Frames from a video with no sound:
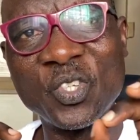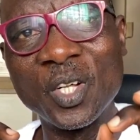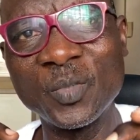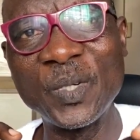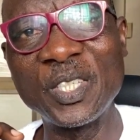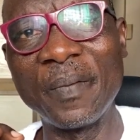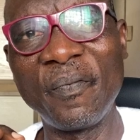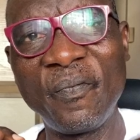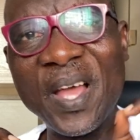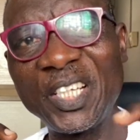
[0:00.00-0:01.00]
Just means a
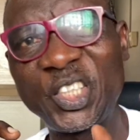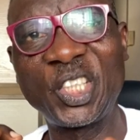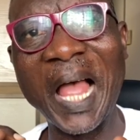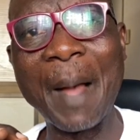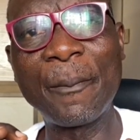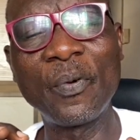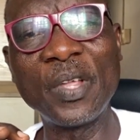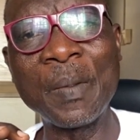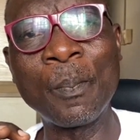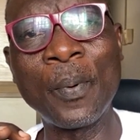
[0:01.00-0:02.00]
very sharp,
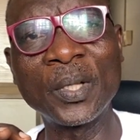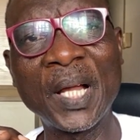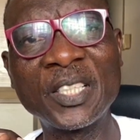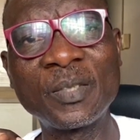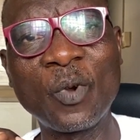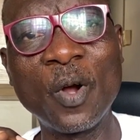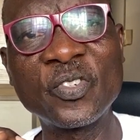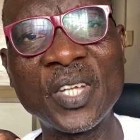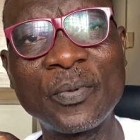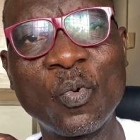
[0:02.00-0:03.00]
important
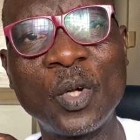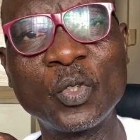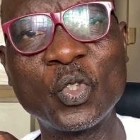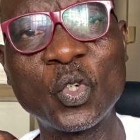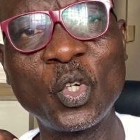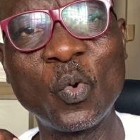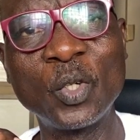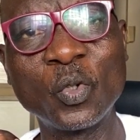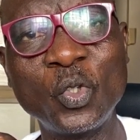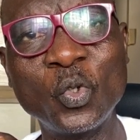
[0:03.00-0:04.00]
concept you want to throw, you
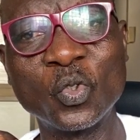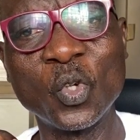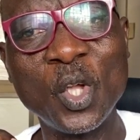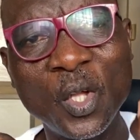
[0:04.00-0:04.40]
want to use.